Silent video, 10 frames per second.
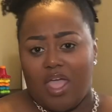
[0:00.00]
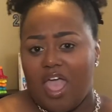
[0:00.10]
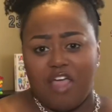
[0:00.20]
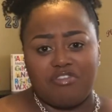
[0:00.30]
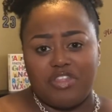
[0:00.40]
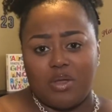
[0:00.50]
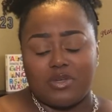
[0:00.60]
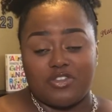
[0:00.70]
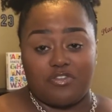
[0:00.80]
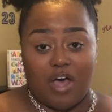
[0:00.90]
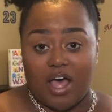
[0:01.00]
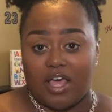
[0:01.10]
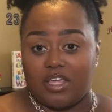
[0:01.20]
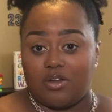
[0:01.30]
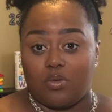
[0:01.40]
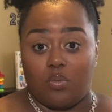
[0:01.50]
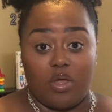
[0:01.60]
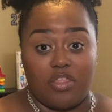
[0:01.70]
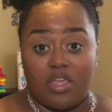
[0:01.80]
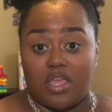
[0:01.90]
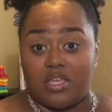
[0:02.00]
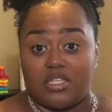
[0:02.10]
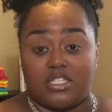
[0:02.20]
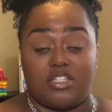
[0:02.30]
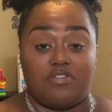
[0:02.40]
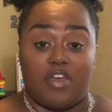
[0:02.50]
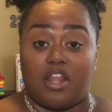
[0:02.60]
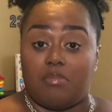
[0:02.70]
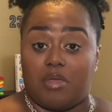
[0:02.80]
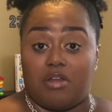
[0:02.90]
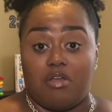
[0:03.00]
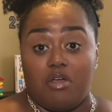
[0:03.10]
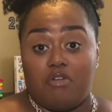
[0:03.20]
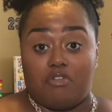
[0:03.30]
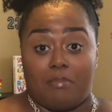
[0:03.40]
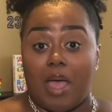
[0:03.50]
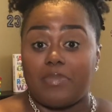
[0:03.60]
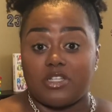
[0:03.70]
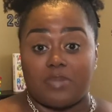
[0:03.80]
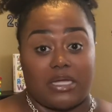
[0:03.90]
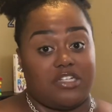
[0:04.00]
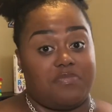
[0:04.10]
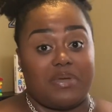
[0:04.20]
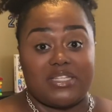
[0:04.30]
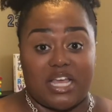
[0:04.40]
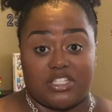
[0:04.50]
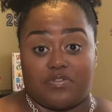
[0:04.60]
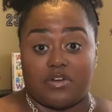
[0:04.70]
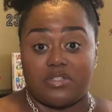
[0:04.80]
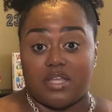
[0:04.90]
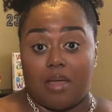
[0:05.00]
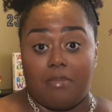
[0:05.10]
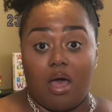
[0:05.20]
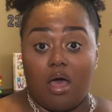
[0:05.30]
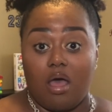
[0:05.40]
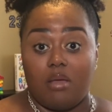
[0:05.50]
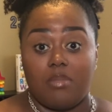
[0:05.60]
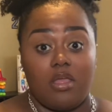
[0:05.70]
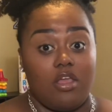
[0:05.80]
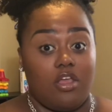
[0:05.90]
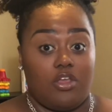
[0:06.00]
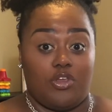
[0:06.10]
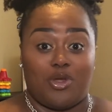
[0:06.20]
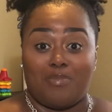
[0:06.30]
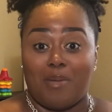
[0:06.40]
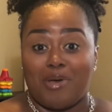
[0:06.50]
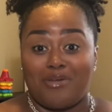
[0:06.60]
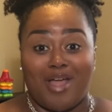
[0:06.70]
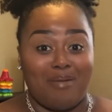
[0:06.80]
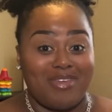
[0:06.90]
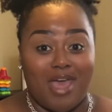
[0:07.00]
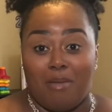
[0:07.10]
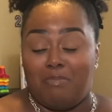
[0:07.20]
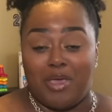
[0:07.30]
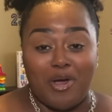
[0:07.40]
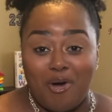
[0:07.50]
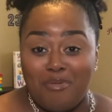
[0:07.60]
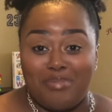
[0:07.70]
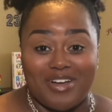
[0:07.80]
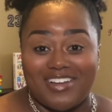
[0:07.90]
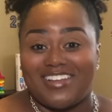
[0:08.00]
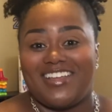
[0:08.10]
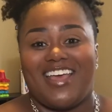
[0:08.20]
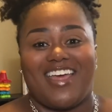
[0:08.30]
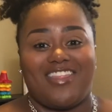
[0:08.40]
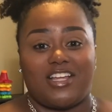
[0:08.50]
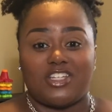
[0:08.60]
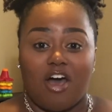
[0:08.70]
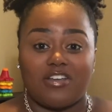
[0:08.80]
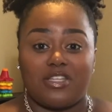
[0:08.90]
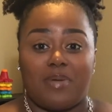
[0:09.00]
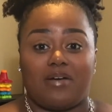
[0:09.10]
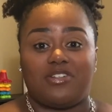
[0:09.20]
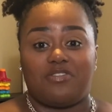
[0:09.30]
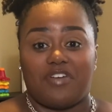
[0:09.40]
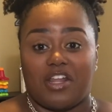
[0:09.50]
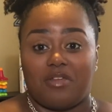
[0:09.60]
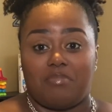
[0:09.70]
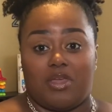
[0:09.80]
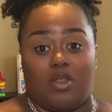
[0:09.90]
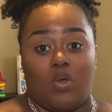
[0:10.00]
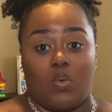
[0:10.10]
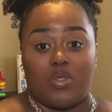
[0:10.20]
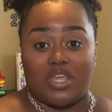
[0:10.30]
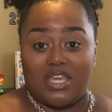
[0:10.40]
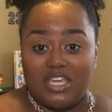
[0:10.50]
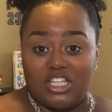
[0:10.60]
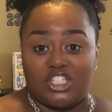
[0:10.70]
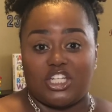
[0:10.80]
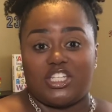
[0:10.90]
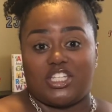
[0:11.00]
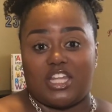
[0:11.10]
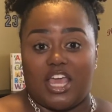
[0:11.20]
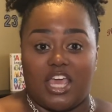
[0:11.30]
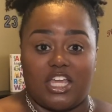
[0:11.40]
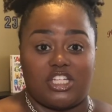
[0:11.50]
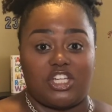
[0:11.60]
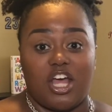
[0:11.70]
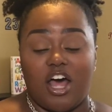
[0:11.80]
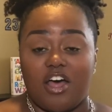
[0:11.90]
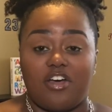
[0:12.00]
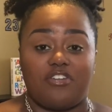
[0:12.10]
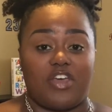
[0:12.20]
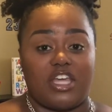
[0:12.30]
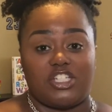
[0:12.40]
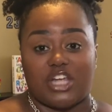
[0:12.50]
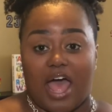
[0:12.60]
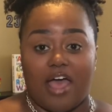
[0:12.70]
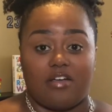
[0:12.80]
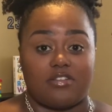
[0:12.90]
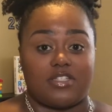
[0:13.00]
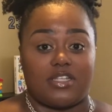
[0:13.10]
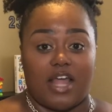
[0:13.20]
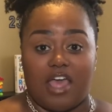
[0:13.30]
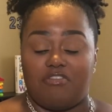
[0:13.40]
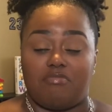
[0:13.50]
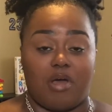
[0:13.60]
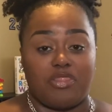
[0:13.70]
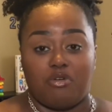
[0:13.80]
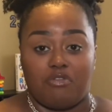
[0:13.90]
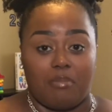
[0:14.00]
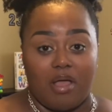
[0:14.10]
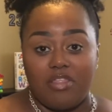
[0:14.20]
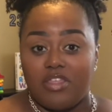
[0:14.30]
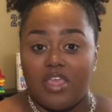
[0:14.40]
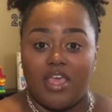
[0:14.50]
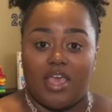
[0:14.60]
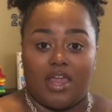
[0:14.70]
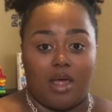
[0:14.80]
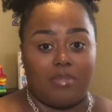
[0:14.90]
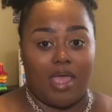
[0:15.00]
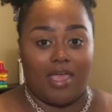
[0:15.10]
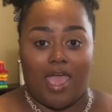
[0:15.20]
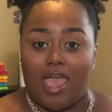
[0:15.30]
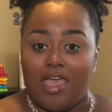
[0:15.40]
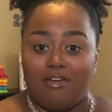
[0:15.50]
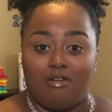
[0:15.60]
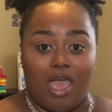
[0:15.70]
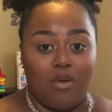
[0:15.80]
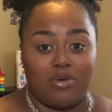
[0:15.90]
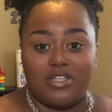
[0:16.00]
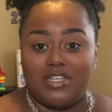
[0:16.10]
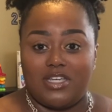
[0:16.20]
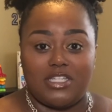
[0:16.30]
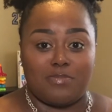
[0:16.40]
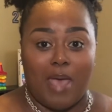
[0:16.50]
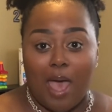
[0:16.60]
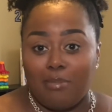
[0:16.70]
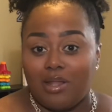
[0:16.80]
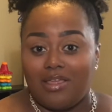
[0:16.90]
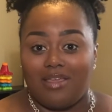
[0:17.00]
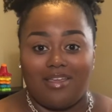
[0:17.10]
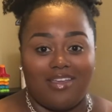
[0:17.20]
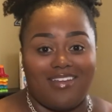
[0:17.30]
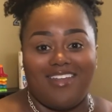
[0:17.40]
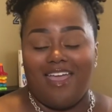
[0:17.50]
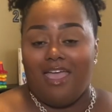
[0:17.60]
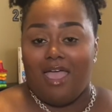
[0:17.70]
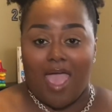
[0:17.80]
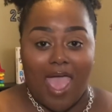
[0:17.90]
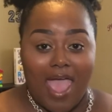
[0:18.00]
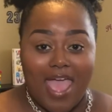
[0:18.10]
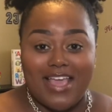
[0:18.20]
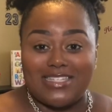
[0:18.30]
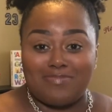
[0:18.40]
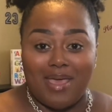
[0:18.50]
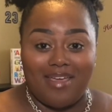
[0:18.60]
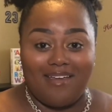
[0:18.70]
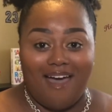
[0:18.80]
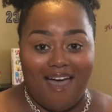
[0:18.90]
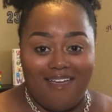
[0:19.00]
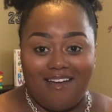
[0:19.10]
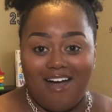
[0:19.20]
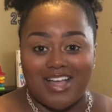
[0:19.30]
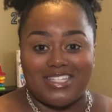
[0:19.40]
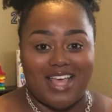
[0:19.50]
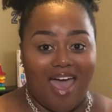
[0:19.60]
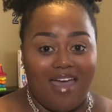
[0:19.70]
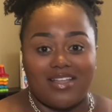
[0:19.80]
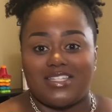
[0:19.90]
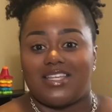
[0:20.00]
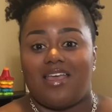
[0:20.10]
Everything was fine with his development from my perspective because as a first-time mom, you know, my mother got me that big old book that talks about development with each stage of a child's life month over month. And I'm like, hey, okay, well, he's babbling, and hey, he's making eye contact.